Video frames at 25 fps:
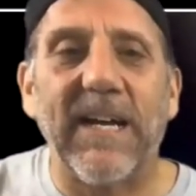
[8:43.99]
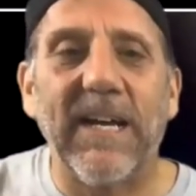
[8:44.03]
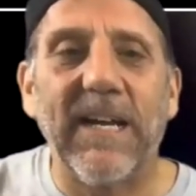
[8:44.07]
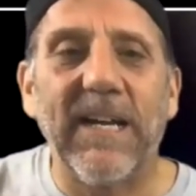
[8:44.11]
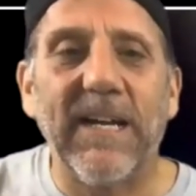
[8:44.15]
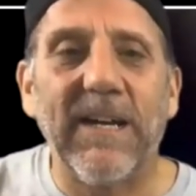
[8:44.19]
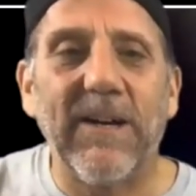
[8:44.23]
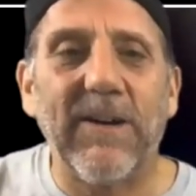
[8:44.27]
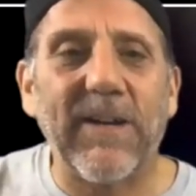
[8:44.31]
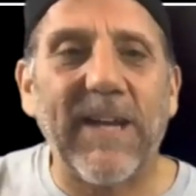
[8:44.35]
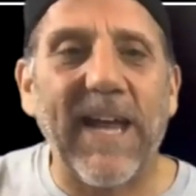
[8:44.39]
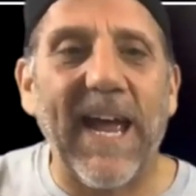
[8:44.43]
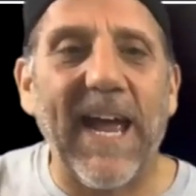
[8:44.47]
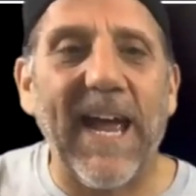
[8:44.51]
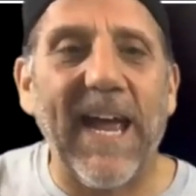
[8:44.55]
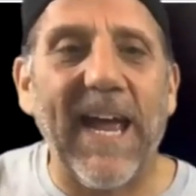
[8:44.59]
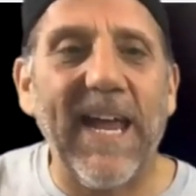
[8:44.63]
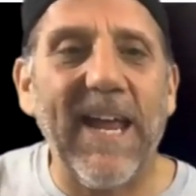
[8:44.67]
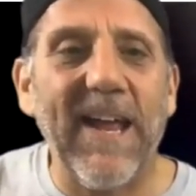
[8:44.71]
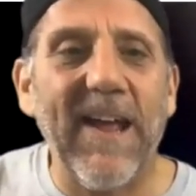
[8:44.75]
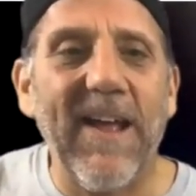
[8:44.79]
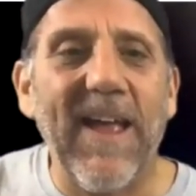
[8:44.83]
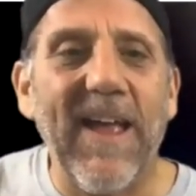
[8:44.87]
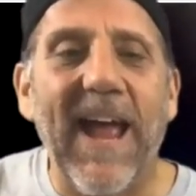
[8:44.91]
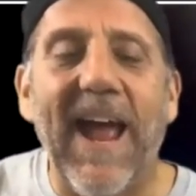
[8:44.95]
Right.
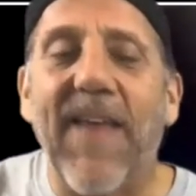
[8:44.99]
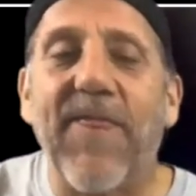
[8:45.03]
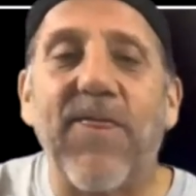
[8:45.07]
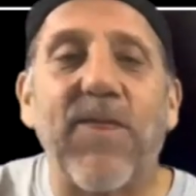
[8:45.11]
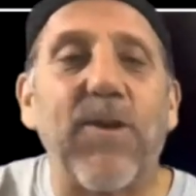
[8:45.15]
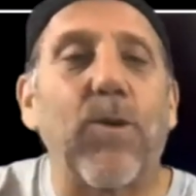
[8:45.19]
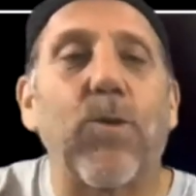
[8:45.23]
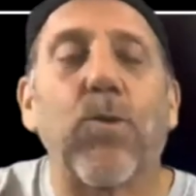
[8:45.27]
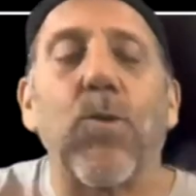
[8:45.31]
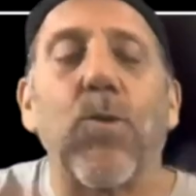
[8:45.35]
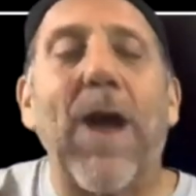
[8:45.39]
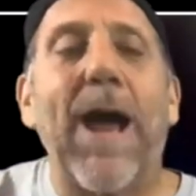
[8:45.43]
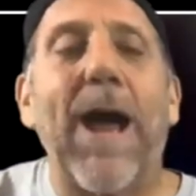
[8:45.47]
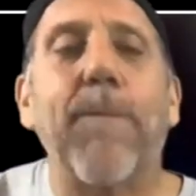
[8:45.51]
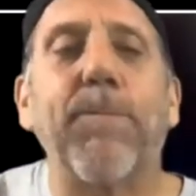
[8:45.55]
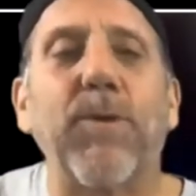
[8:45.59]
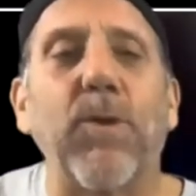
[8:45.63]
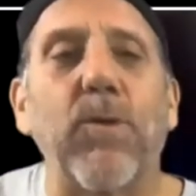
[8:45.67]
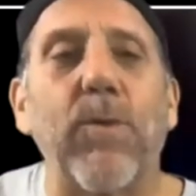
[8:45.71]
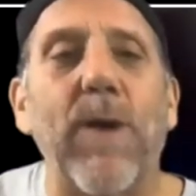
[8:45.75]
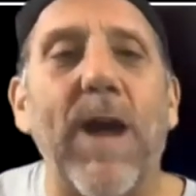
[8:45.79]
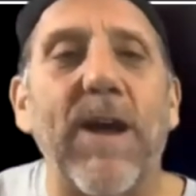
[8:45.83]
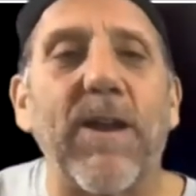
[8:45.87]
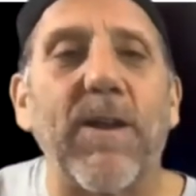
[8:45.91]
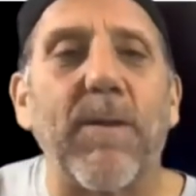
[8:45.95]
Okay. And they're wrapped
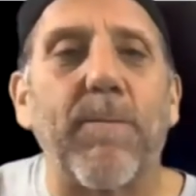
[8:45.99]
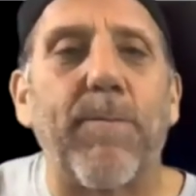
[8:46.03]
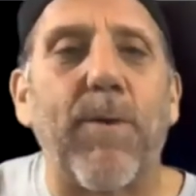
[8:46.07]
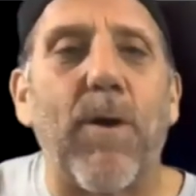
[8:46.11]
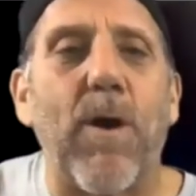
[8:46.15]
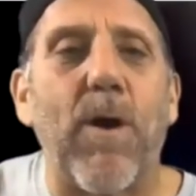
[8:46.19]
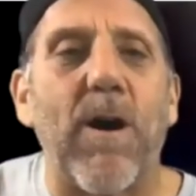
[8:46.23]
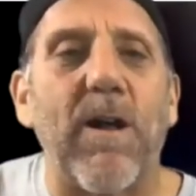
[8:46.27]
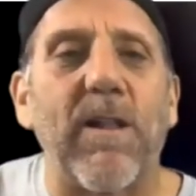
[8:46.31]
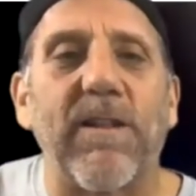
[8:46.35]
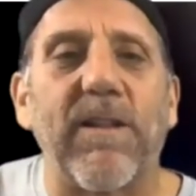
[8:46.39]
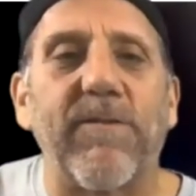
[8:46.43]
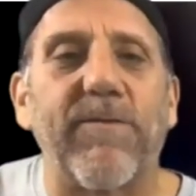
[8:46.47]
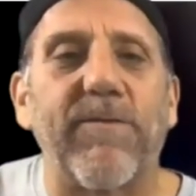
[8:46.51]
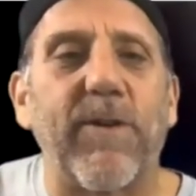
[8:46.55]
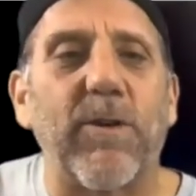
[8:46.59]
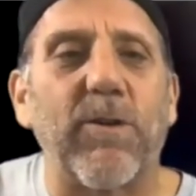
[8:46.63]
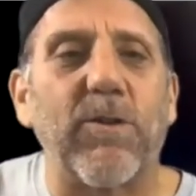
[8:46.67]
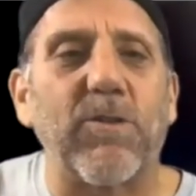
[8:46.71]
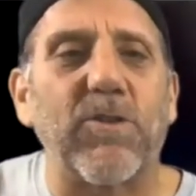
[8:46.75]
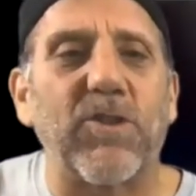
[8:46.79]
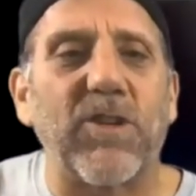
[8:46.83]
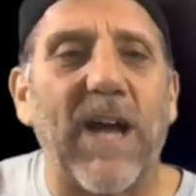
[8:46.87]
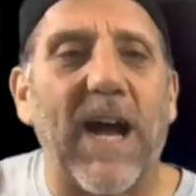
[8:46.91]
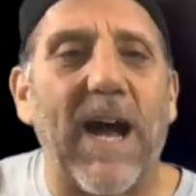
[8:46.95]
around a ball in
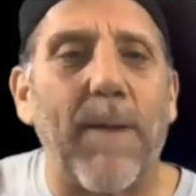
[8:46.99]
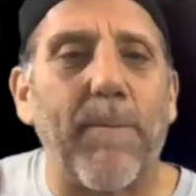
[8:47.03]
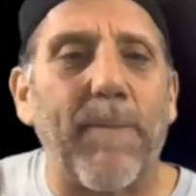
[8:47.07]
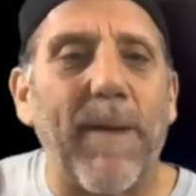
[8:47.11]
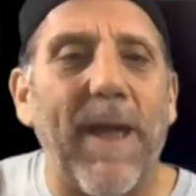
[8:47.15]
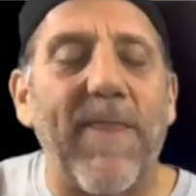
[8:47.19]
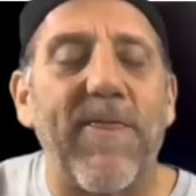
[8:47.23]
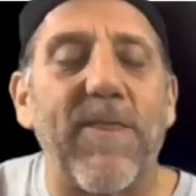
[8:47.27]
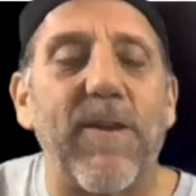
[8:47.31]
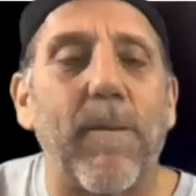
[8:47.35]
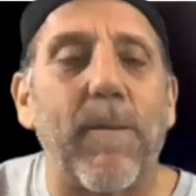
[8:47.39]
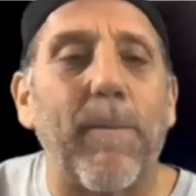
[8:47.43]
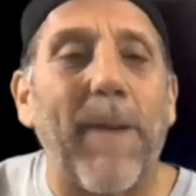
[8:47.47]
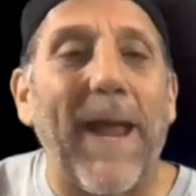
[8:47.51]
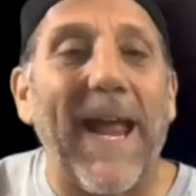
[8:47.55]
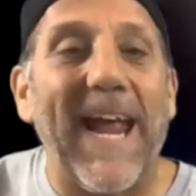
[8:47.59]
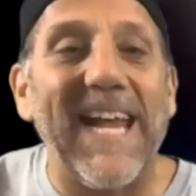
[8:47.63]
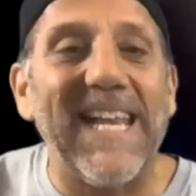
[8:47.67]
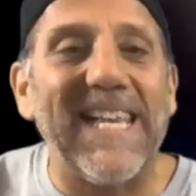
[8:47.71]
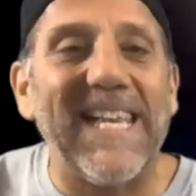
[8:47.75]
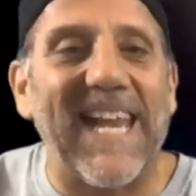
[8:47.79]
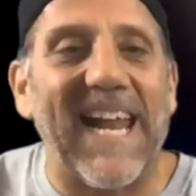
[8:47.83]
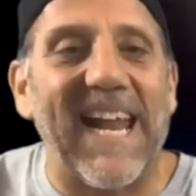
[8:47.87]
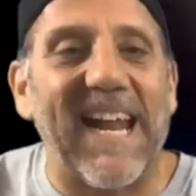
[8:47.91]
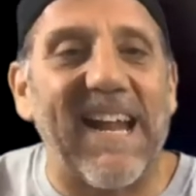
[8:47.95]
Photoshop, and they're
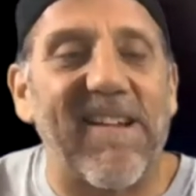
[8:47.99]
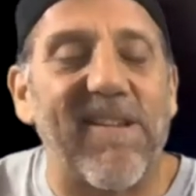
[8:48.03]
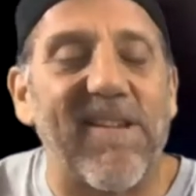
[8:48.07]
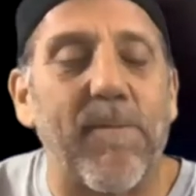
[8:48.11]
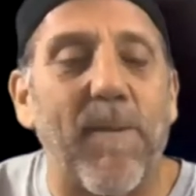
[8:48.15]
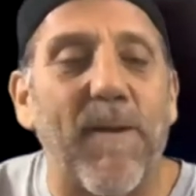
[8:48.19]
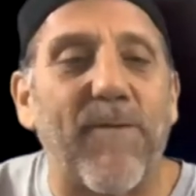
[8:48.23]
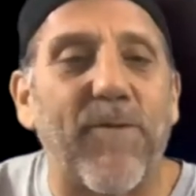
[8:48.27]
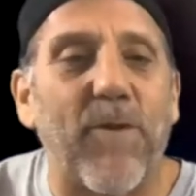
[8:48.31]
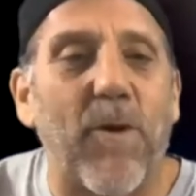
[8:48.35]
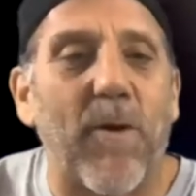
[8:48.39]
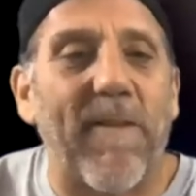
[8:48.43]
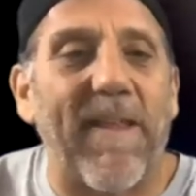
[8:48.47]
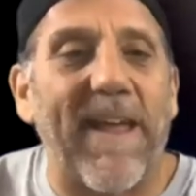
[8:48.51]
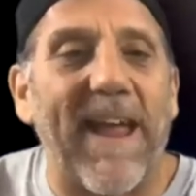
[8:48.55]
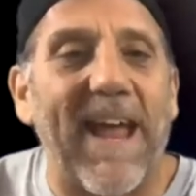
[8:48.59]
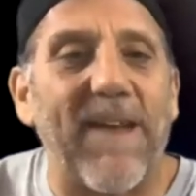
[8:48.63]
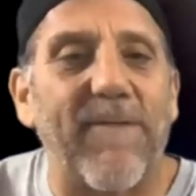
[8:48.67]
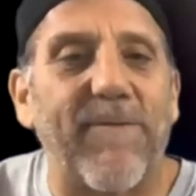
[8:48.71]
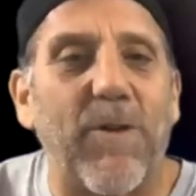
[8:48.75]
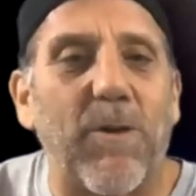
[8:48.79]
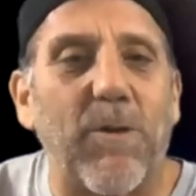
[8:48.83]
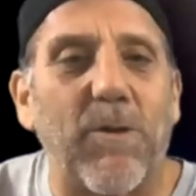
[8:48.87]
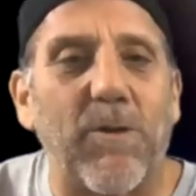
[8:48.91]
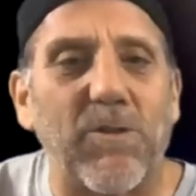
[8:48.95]
paintings before they
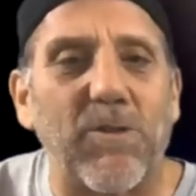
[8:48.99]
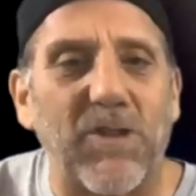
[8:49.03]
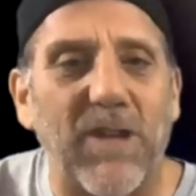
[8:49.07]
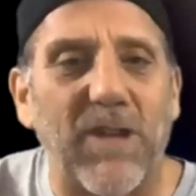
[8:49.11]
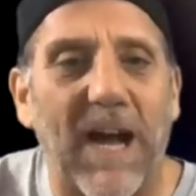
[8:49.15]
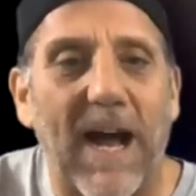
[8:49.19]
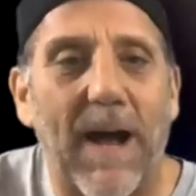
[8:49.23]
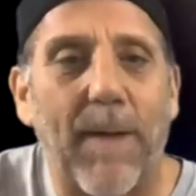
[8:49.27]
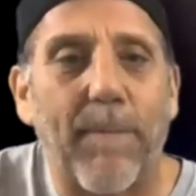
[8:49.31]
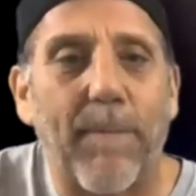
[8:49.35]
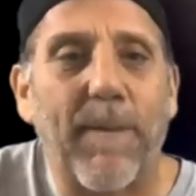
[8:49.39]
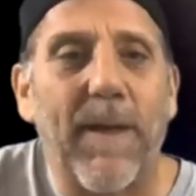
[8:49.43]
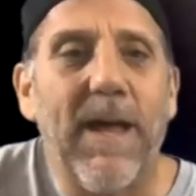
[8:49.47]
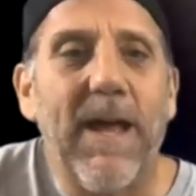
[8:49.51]
had Photoshop.